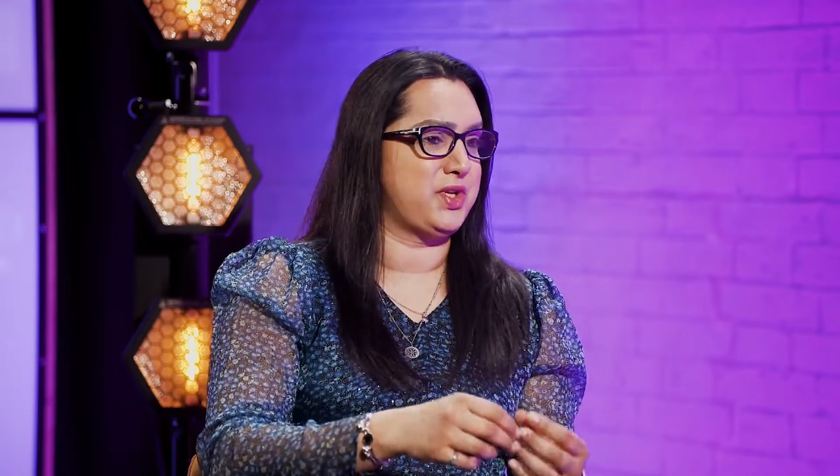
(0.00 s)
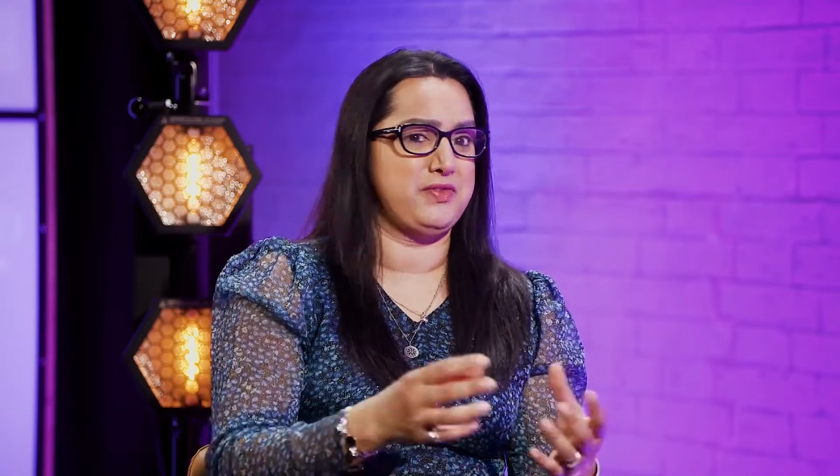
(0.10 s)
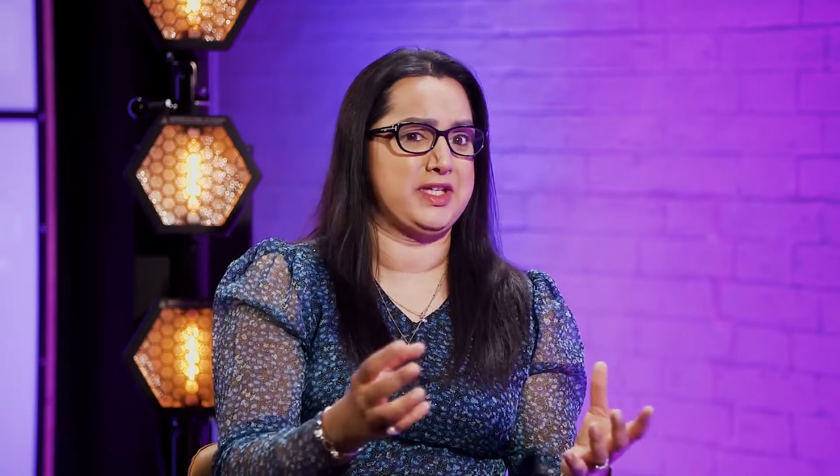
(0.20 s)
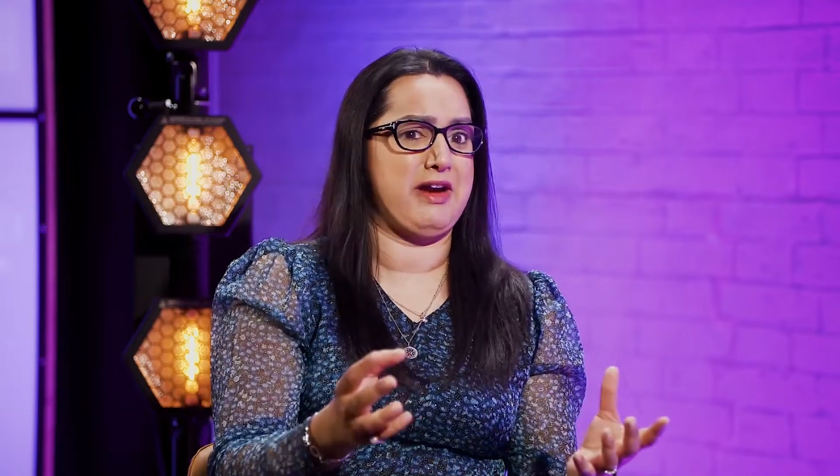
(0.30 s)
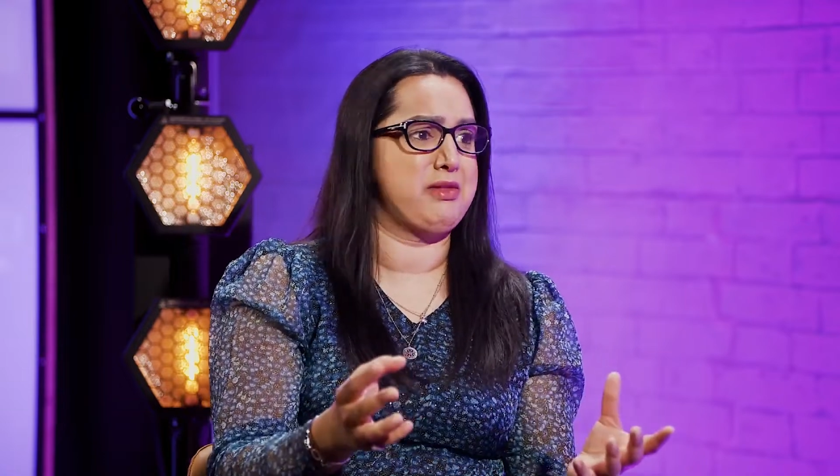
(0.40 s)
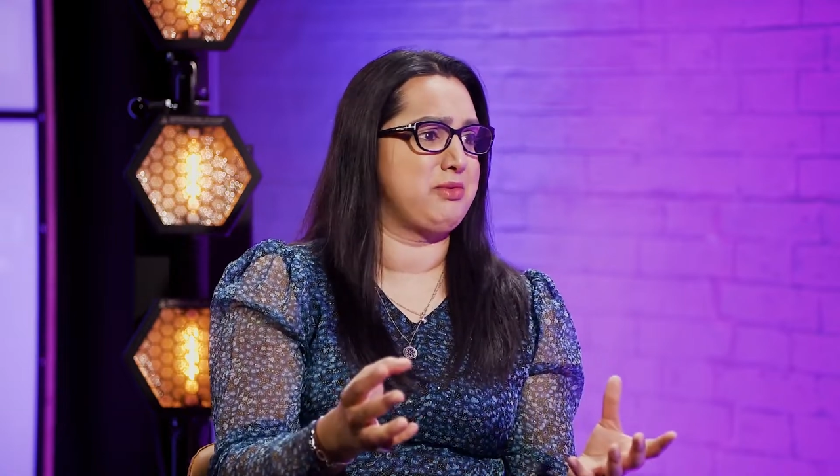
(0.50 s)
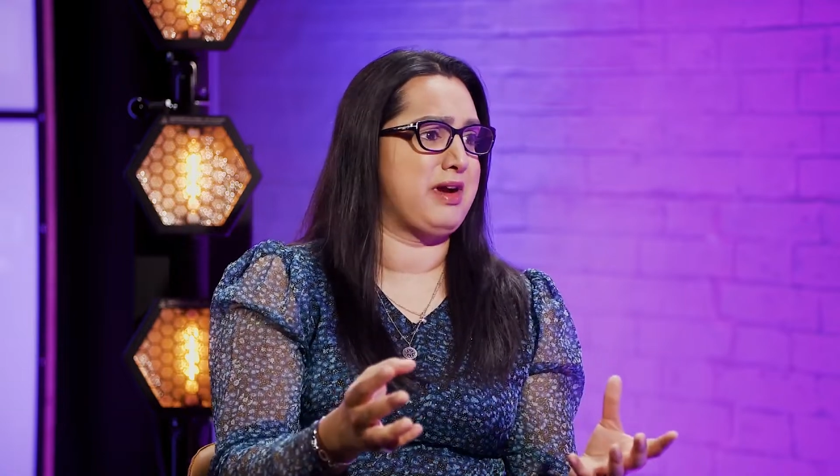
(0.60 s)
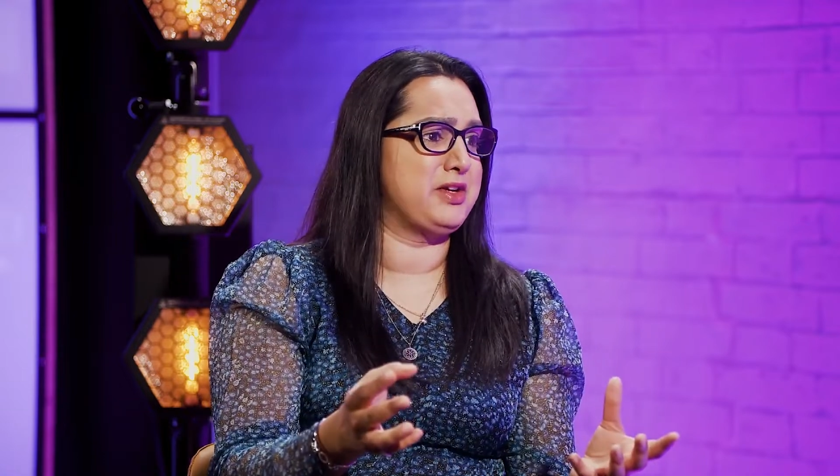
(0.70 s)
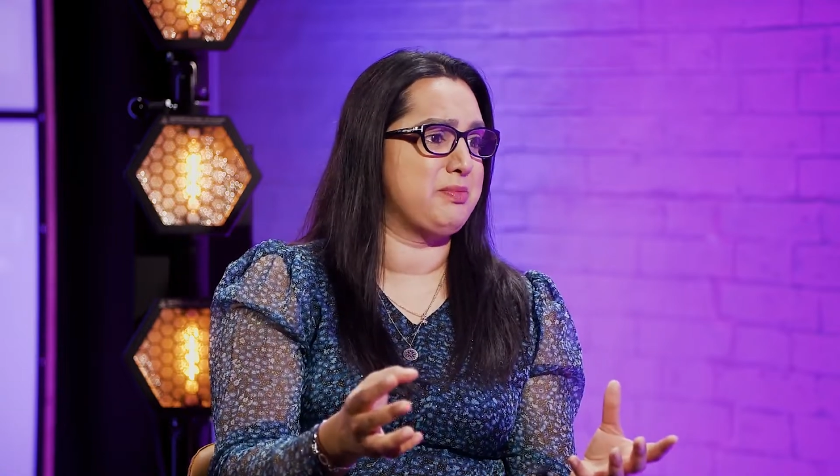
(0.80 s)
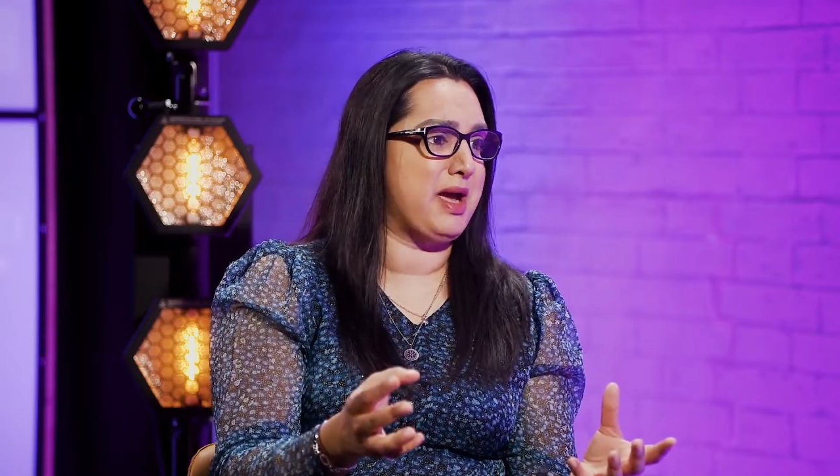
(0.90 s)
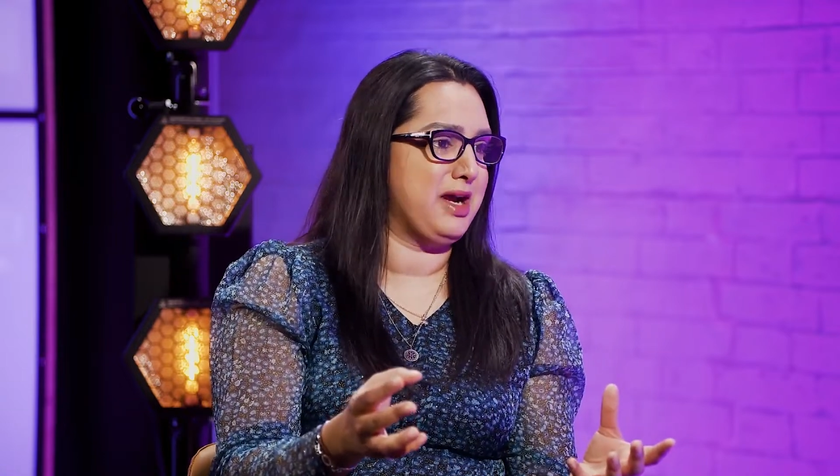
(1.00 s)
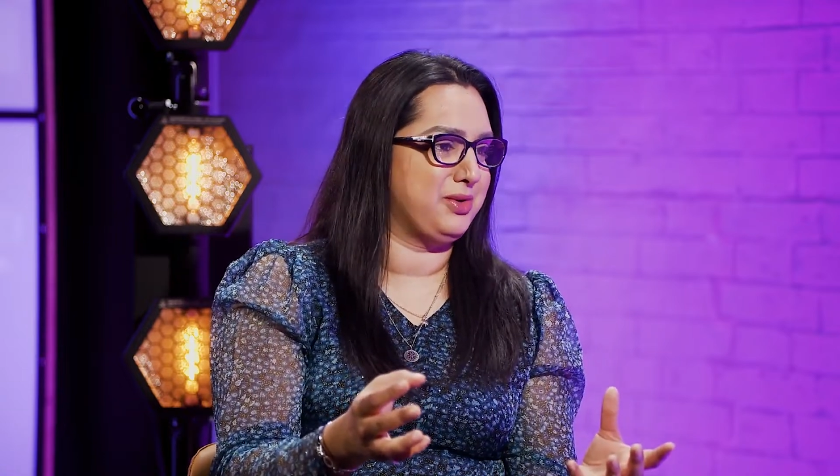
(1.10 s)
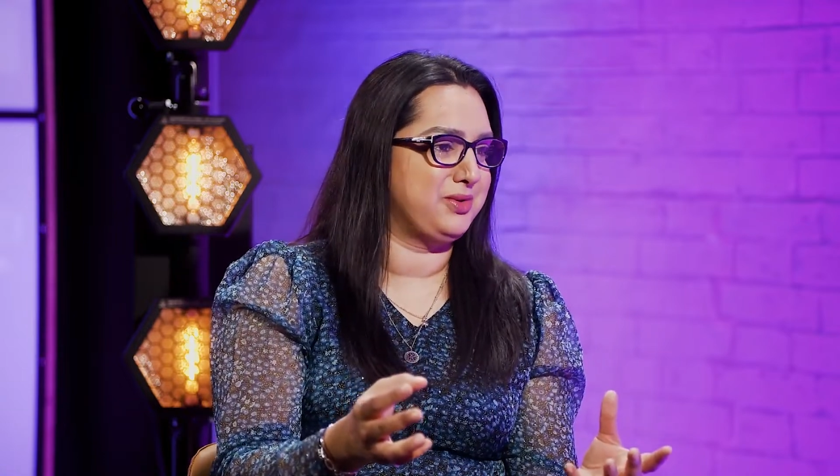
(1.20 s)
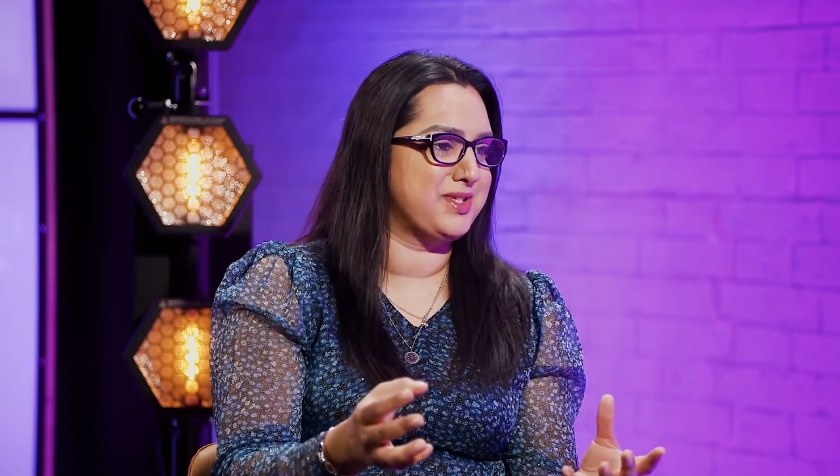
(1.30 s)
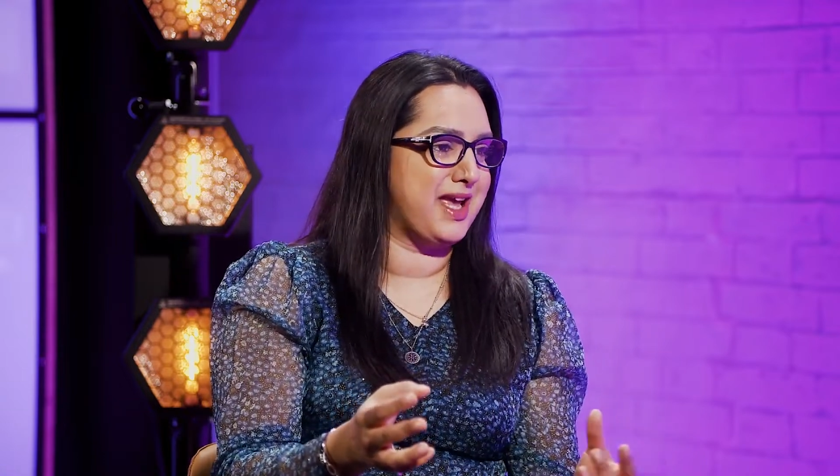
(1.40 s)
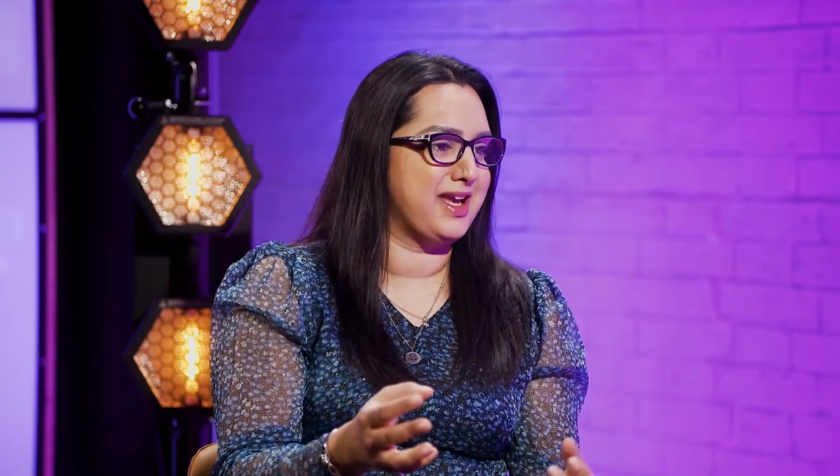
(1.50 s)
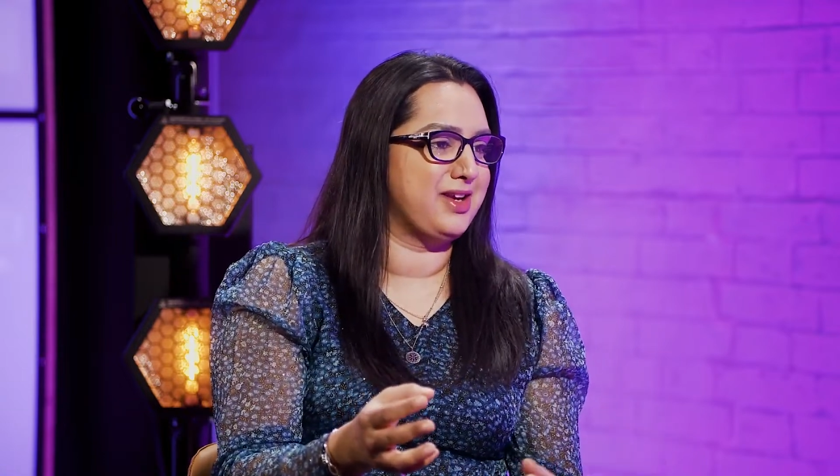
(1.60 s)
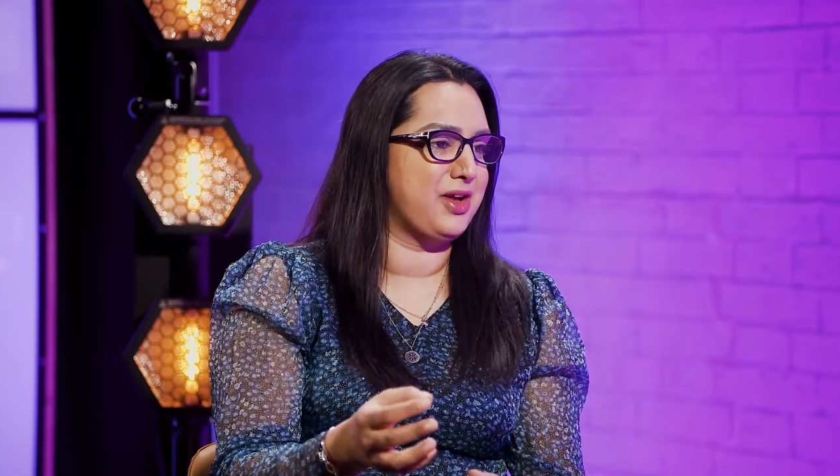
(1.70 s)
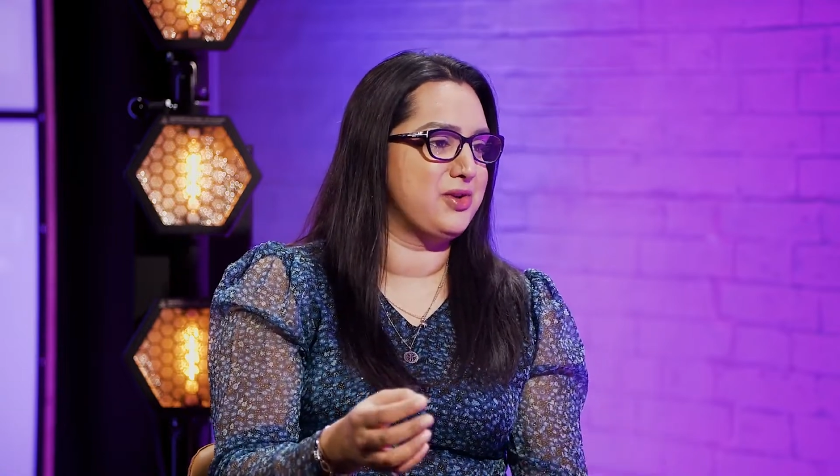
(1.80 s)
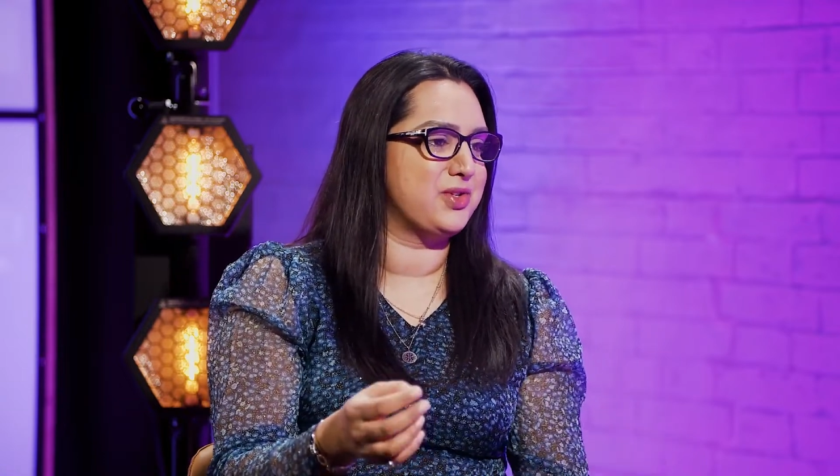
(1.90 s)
So you have to carry them around your bag all day,